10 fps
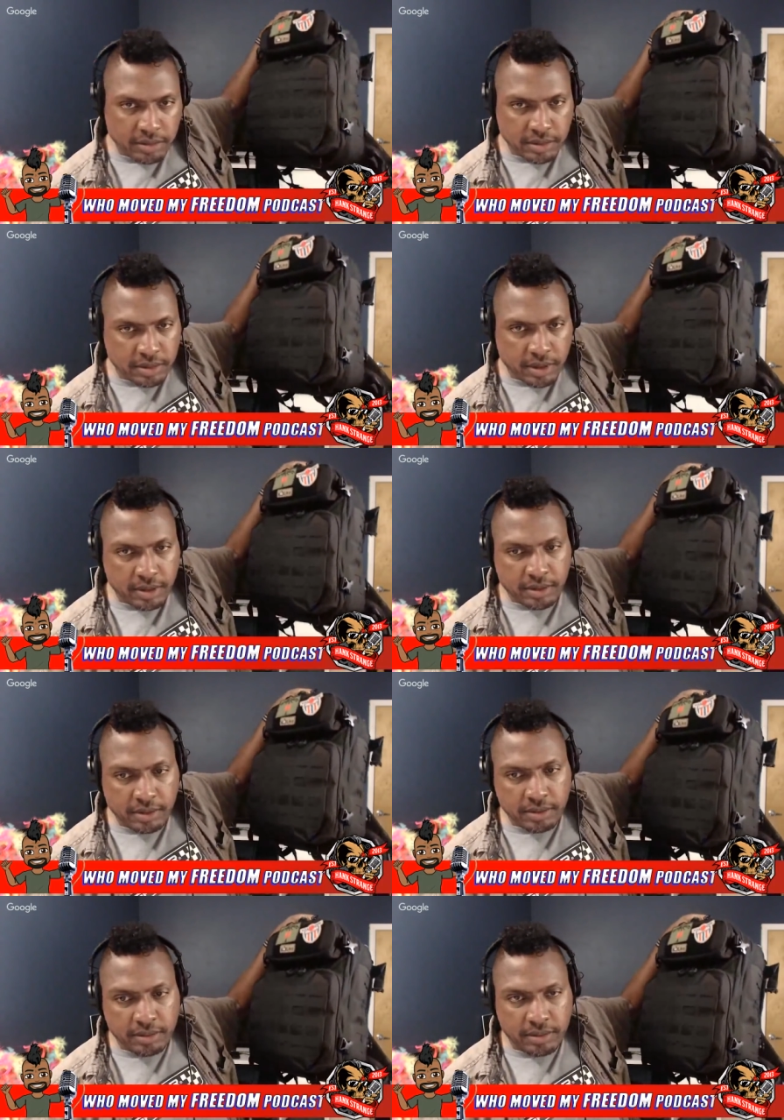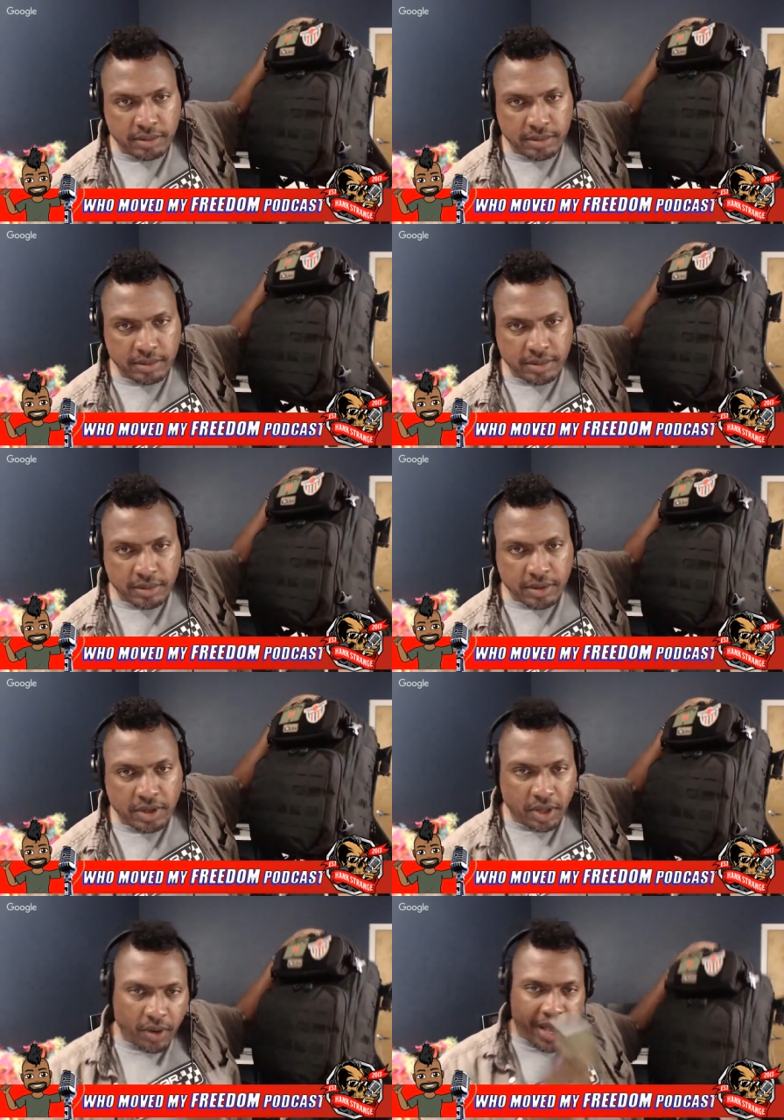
So, you know,